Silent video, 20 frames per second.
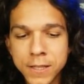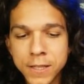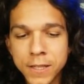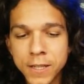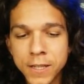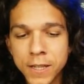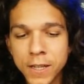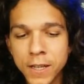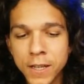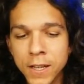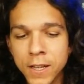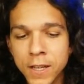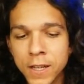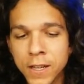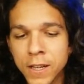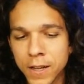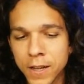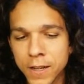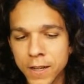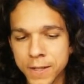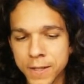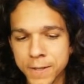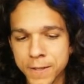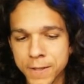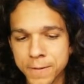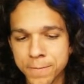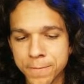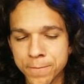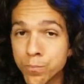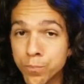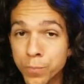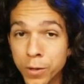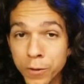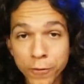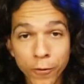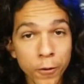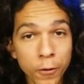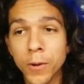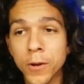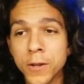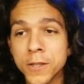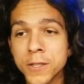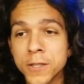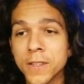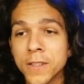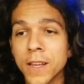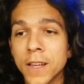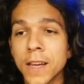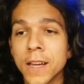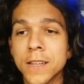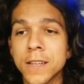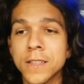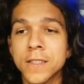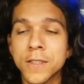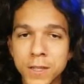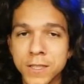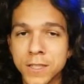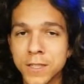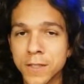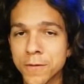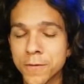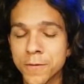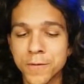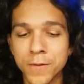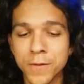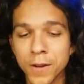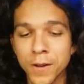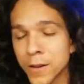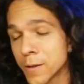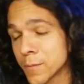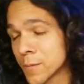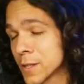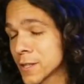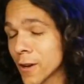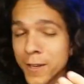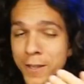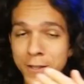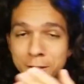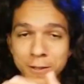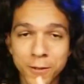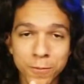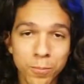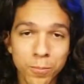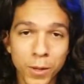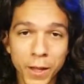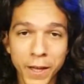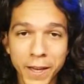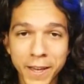um, before we jump onto that, you must have heard me talking to Blake.